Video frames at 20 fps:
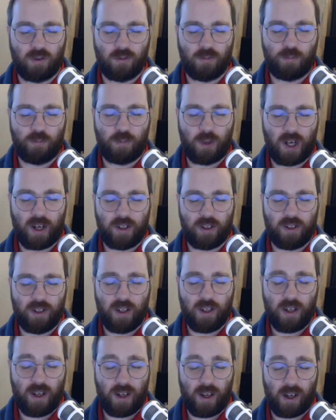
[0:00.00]
But
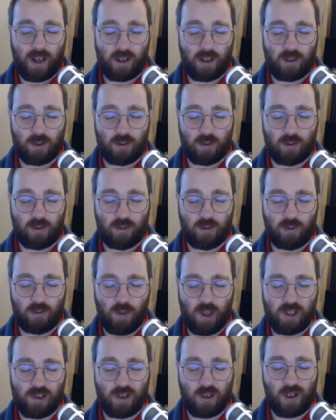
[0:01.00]
yeah,
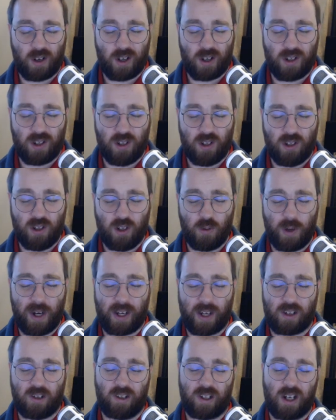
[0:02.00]
whether or not I should do an
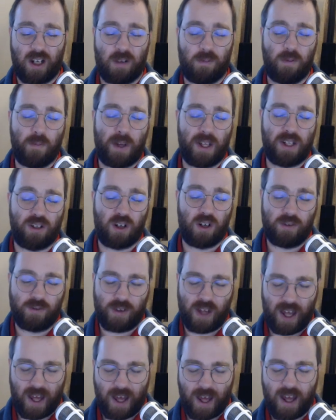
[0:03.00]
extra couple of months off
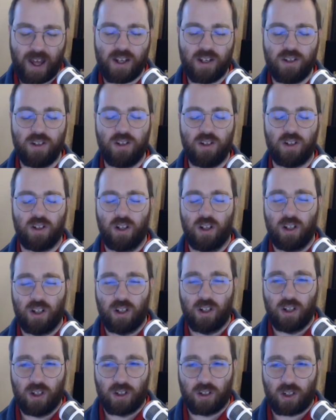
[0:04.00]
and
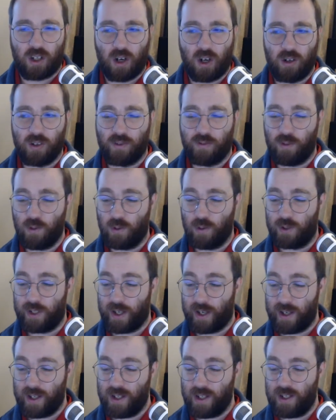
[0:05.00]
go the 4
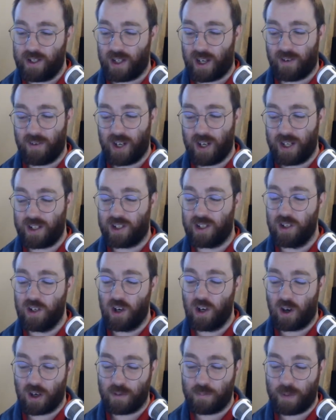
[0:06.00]
days. I mean, it's
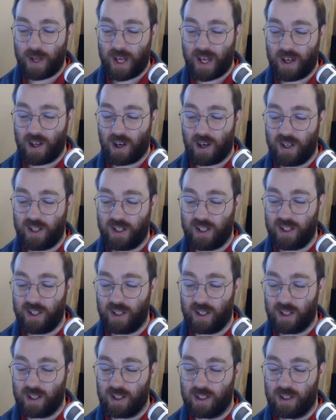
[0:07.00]
not a bad
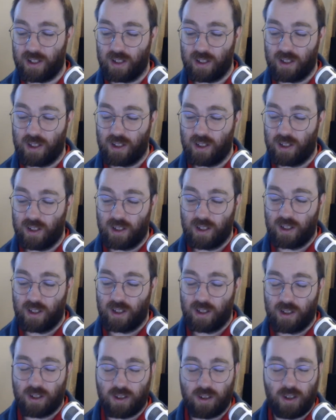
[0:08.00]
idea.
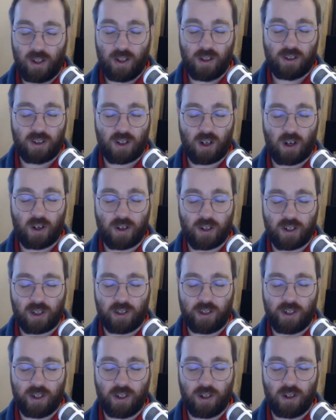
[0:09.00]
It's
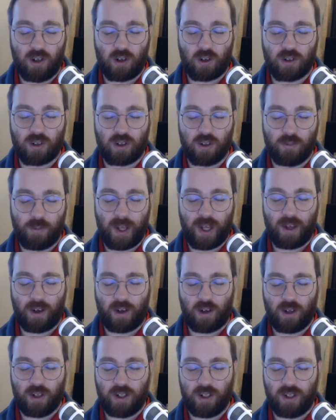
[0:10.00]
honestly not a bad
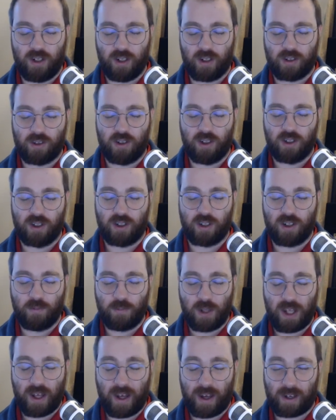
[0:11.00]
idea just to give
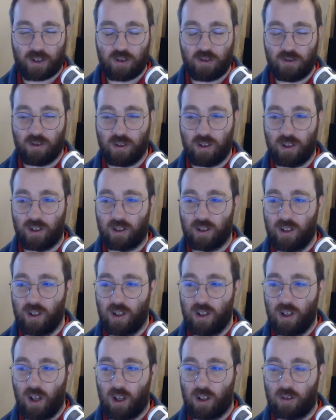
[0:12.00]
me extra
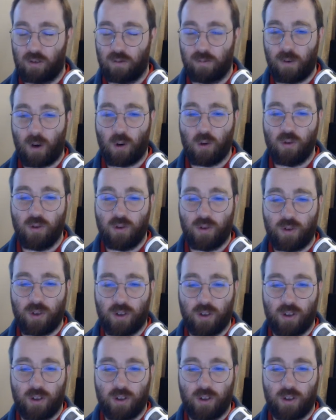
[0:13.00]
growth.